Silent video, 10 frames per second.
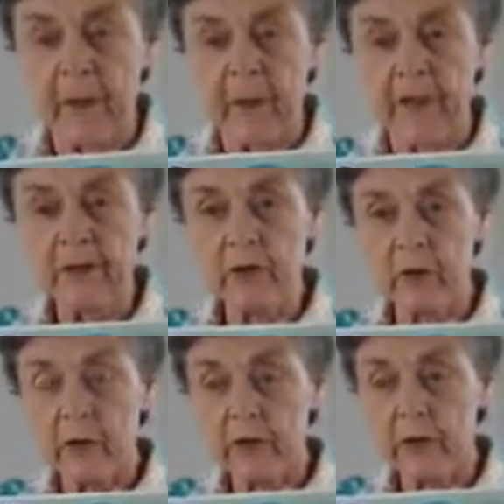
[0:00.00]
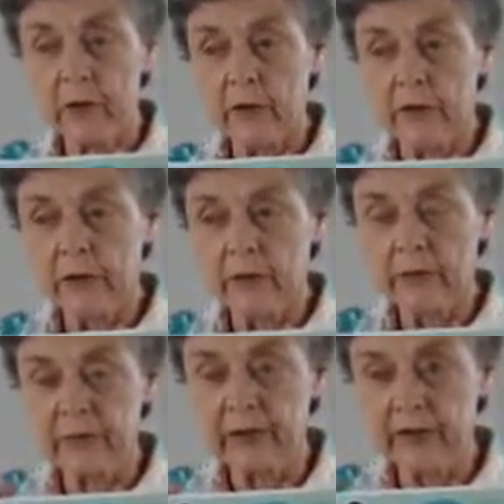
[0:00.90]
And so there's
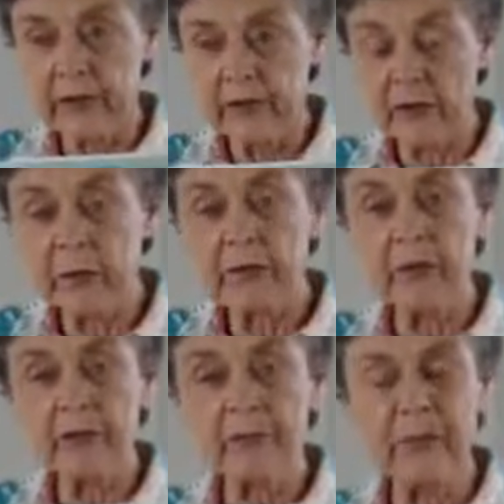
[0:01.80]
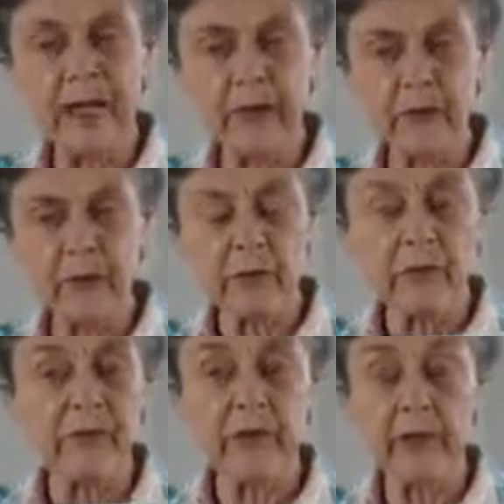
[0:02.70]
changes. And we saw that pears were
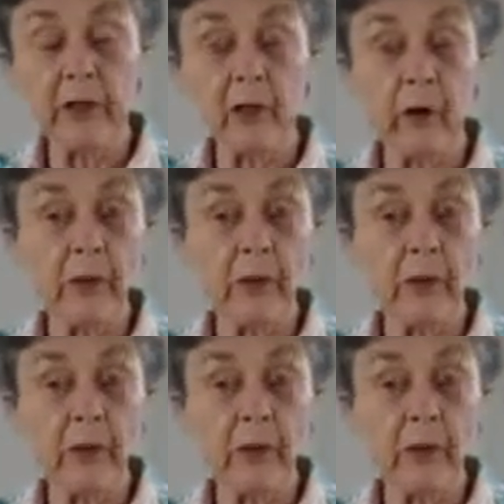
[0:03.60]
very low.